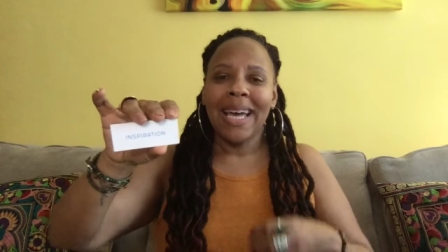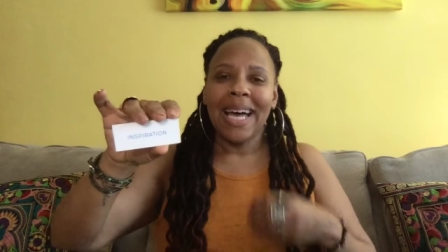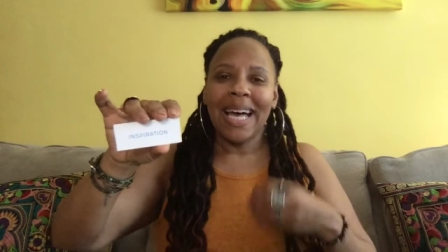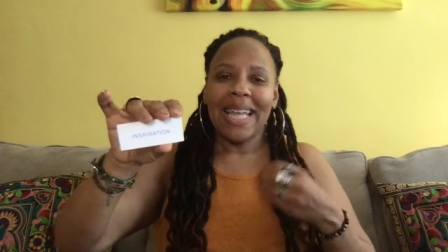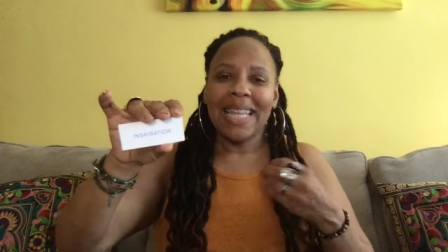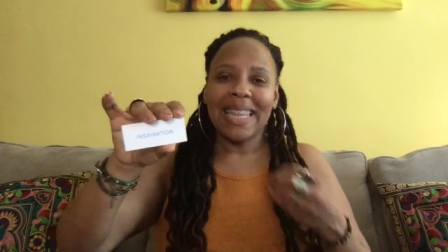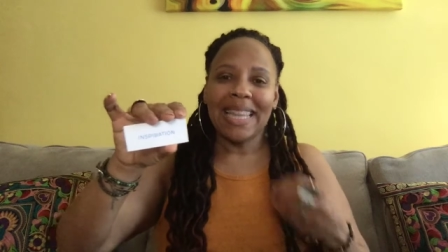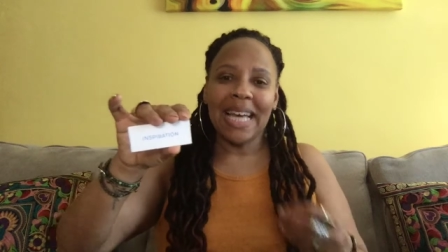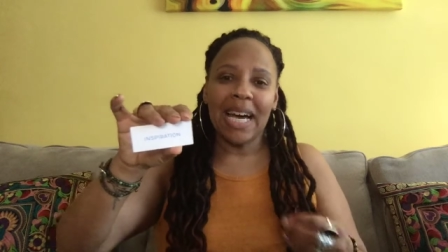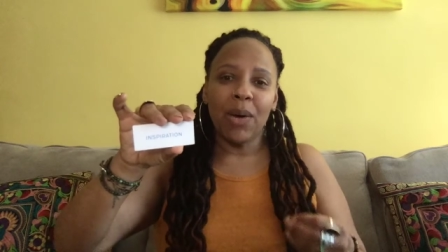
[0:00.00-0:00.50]

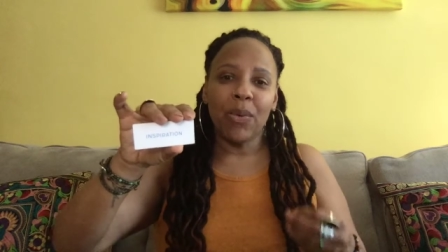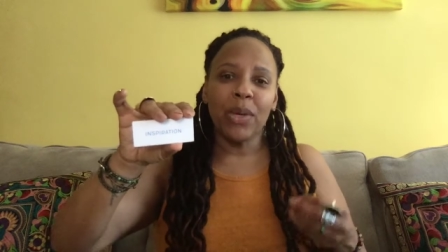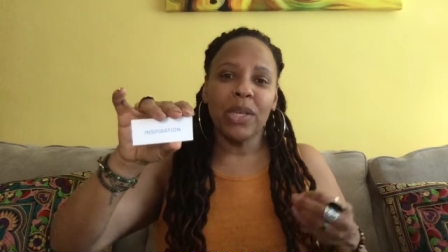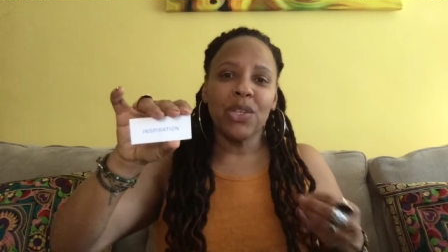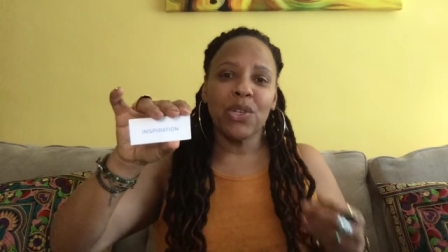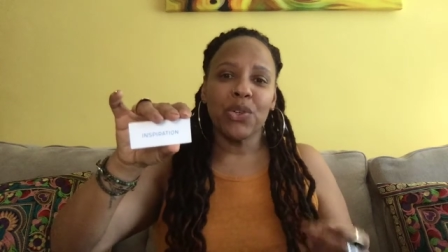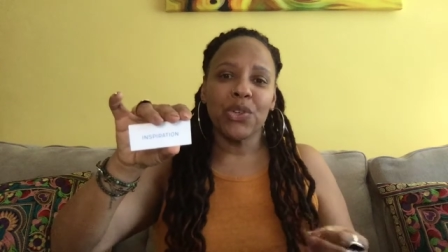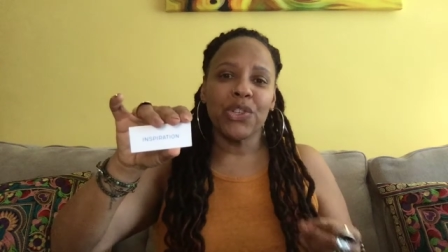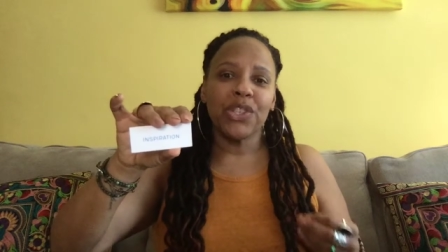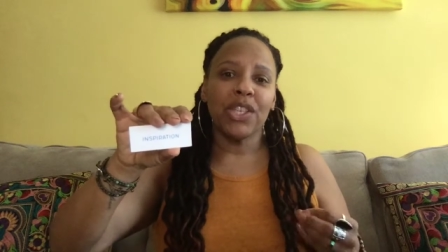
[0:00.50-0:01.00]
allowing
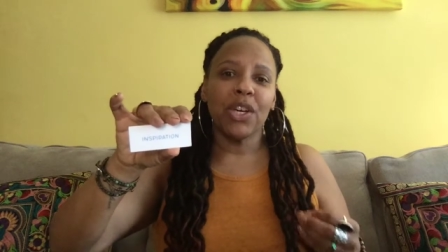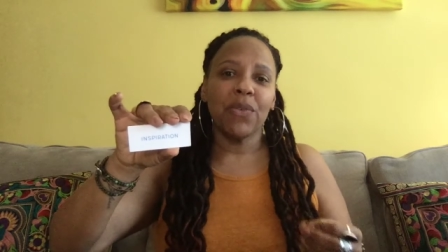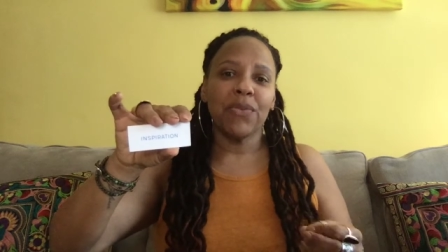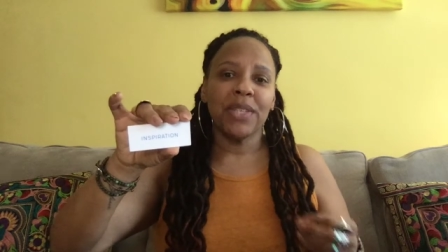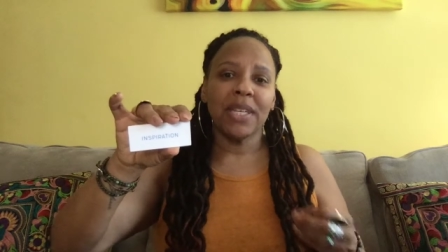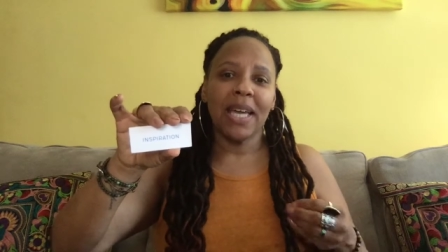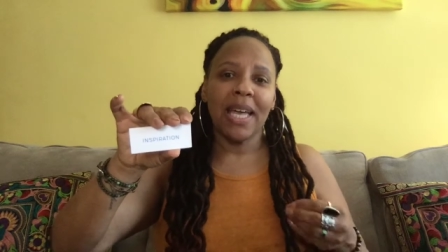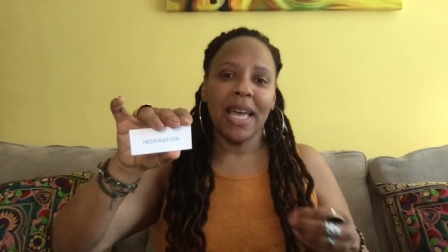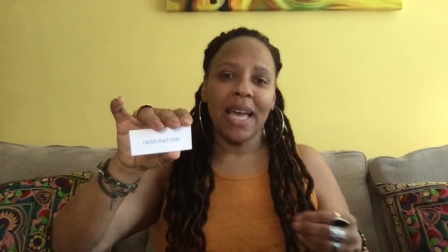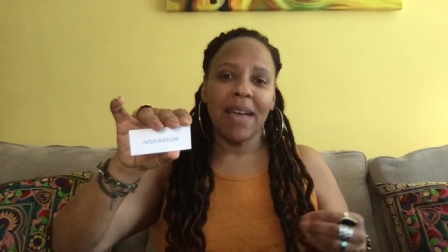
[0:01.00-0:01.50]
yourself to
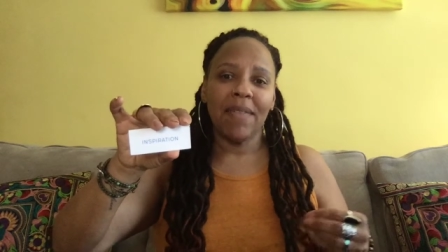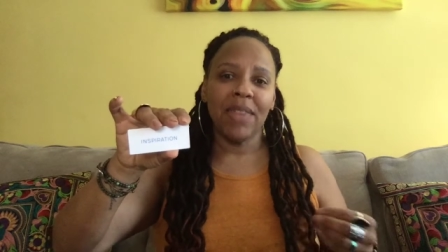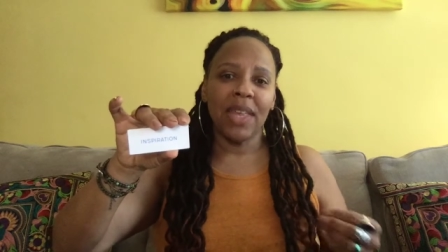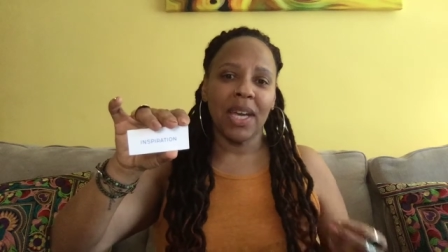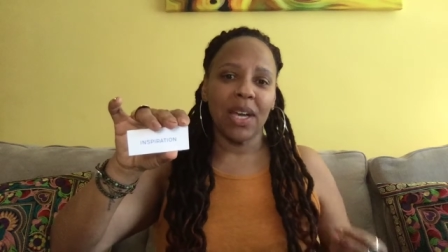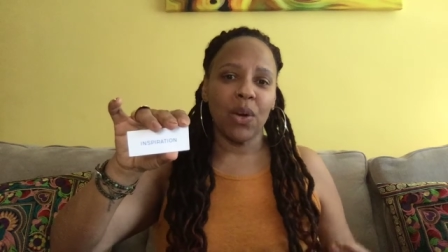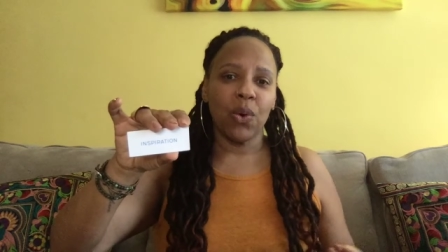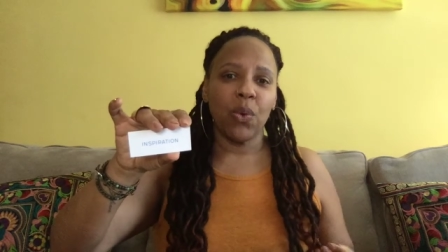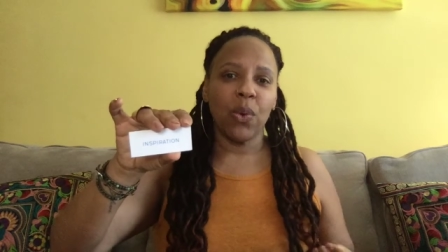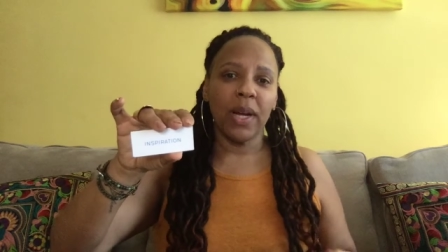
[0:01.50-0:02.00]
have
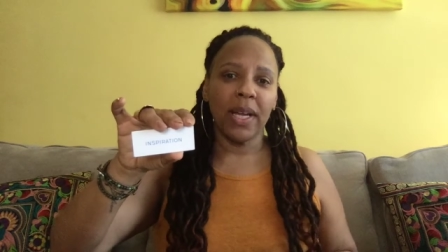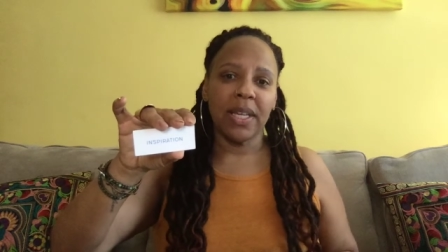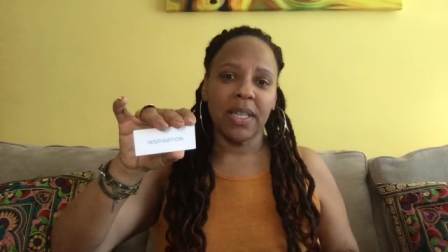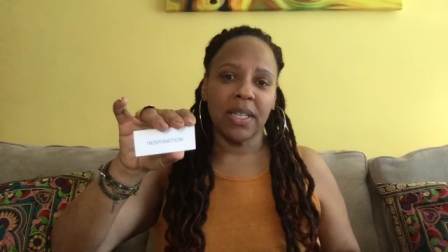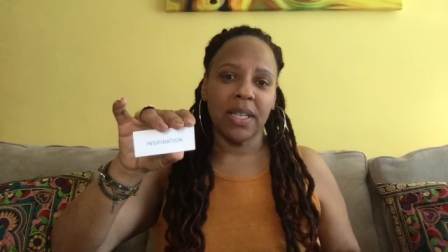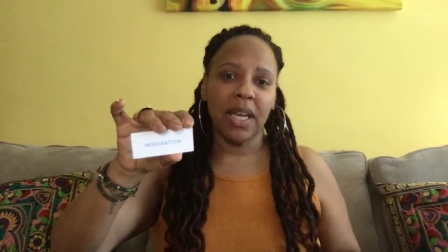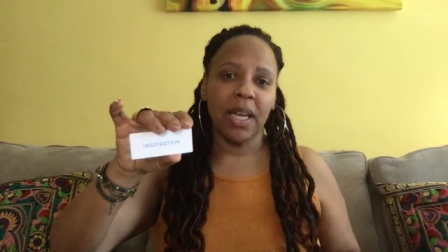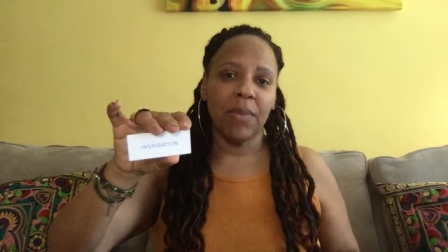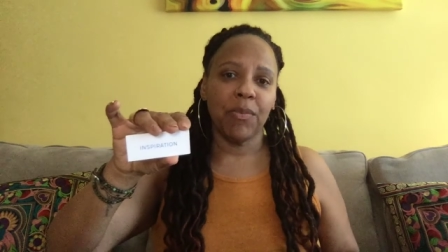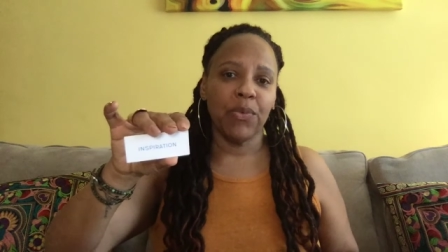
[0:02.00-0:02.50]
that quiet
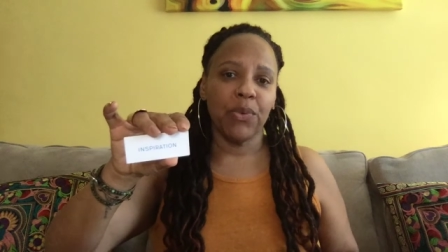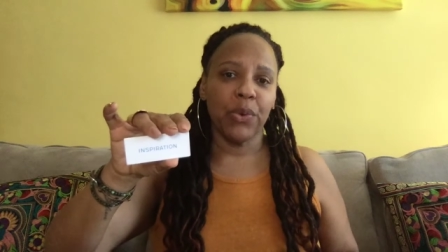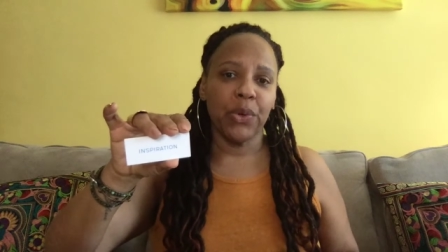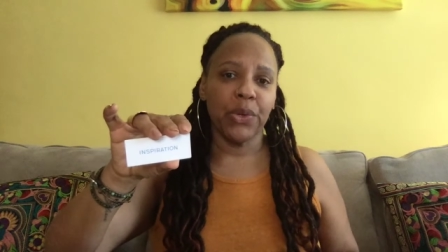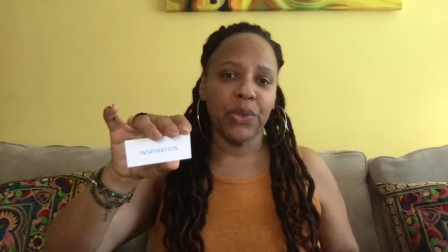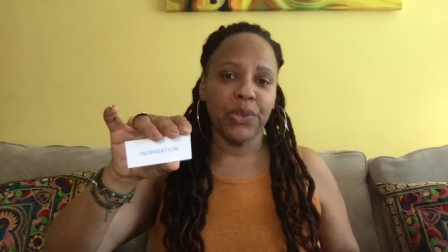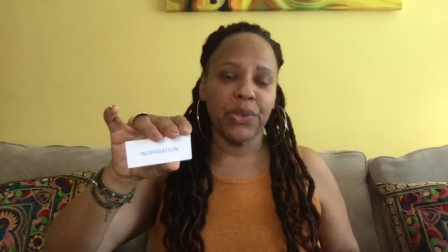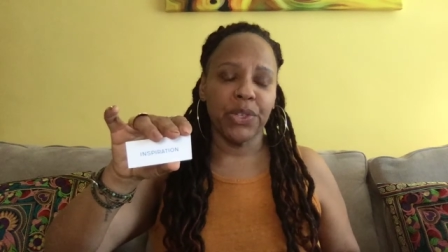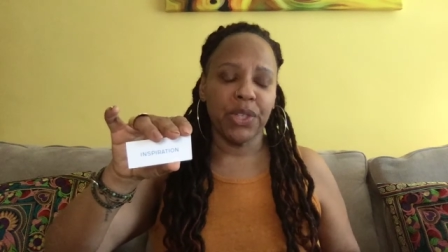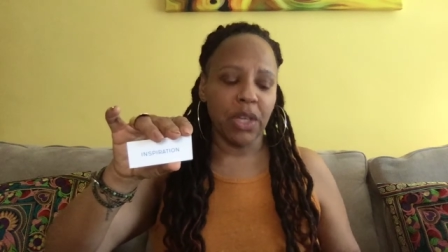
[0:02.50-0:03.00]
time for
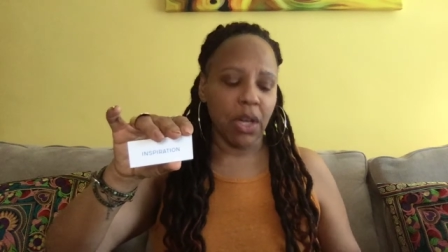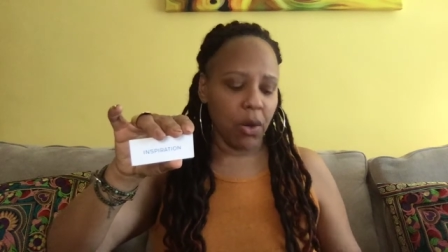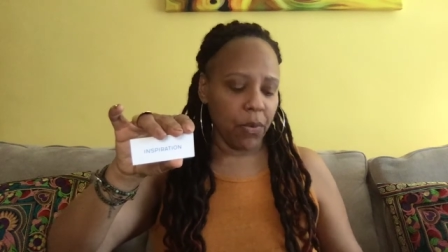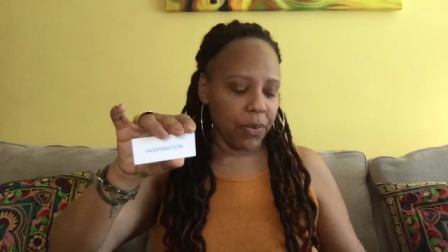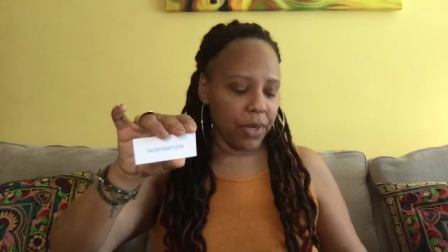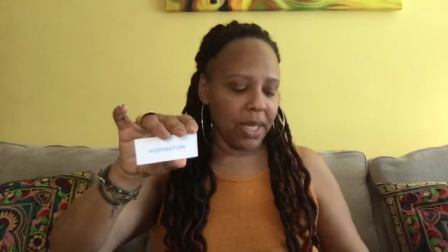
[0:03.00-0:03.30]
yourself,